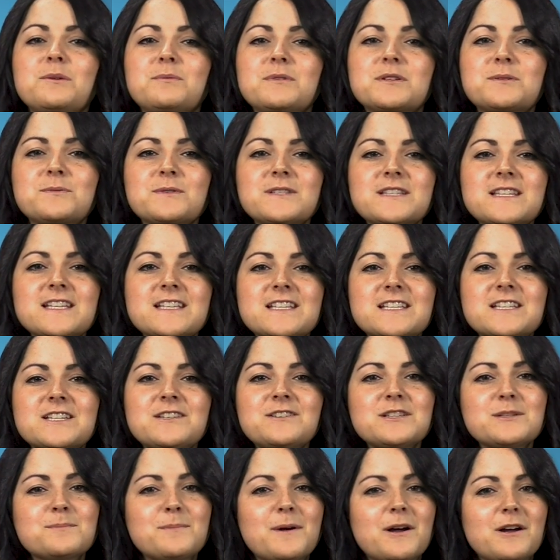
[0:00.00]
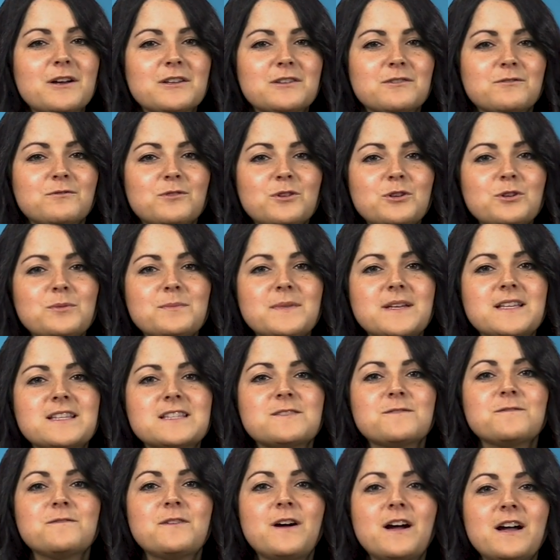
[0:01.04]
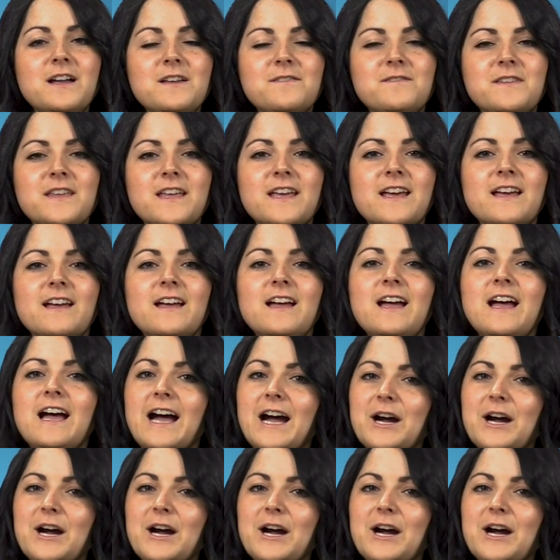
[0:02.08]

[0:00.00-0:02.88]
which was issued as part of the Royal Mint's 5-year